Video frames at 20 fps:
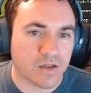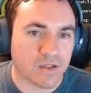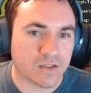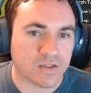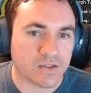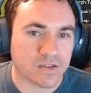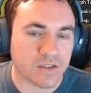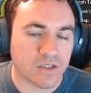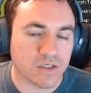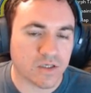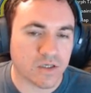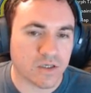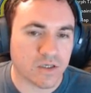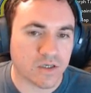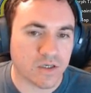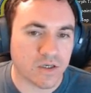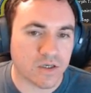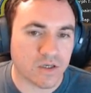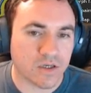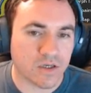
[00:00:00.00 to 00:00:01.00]
Let's see.
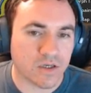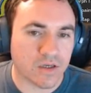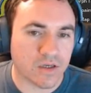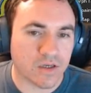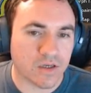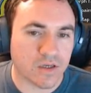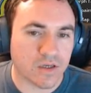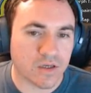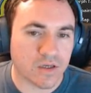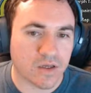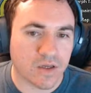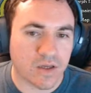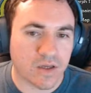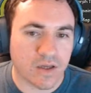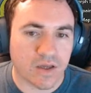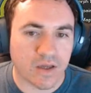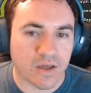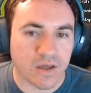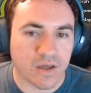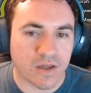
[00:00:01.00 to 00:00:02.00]

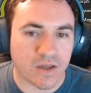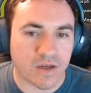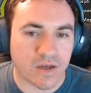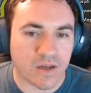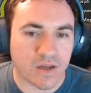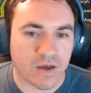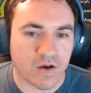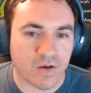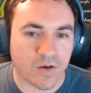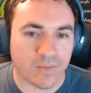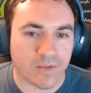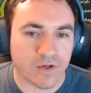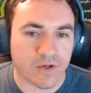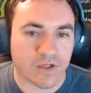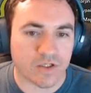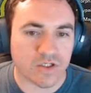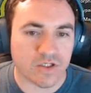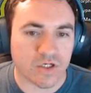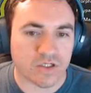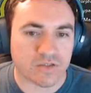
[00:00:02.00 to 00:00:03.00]
Now I'm going
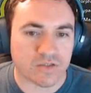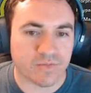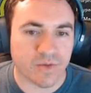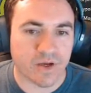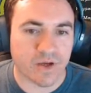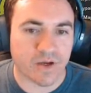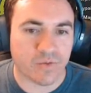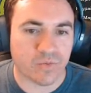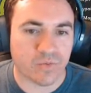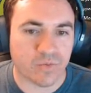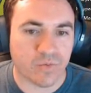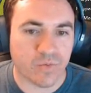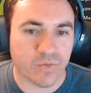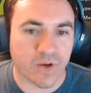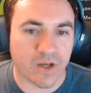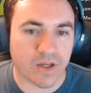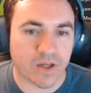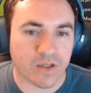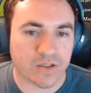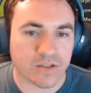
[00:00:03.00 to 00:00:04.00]
to adjust my
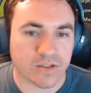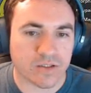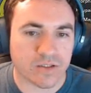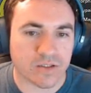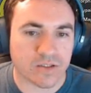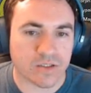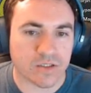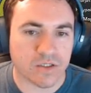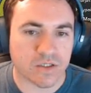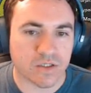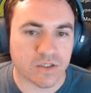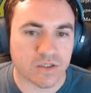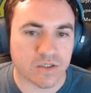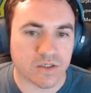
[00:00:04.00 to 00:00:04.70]
radius.